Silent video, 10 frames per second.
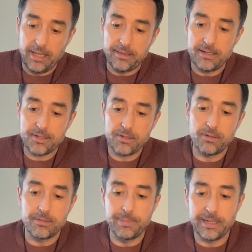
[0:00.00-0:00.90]
This
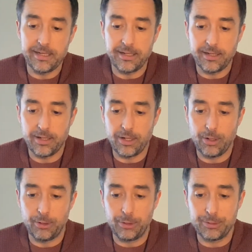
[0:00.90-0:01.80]
could be
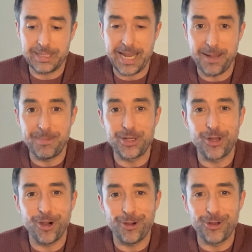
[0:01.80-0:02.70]
taming
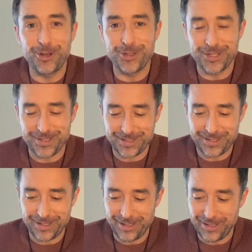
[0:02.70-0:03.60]
your
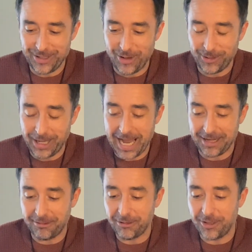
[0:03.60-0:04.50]
urges, your
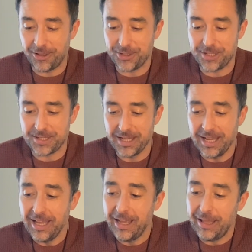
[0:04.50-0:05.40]
carnal urges.
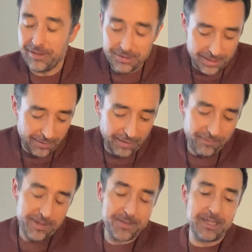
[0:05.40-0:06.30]
This,
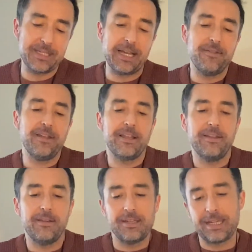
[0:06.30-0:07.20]
if this is
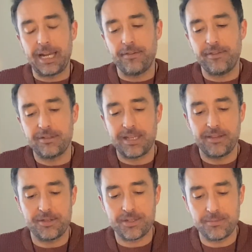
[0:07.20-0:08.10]
anything, this kind of feels like
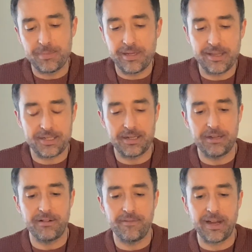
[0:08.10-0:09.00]
there's somebody that's in
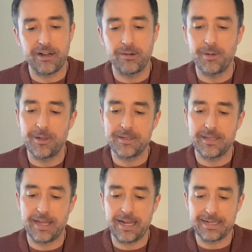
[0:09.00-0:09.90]
your environment
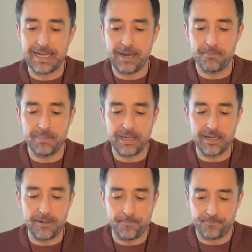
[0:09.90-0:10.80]
that can be